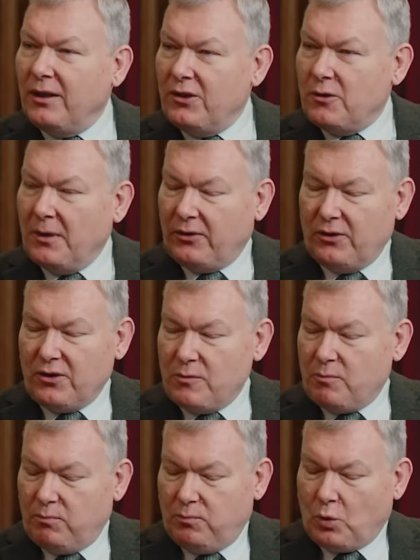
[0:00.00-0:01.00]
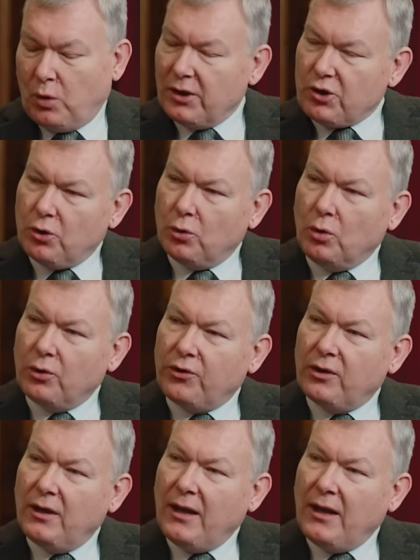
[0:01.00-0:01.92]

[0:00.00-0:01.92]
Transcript: Each message is quite short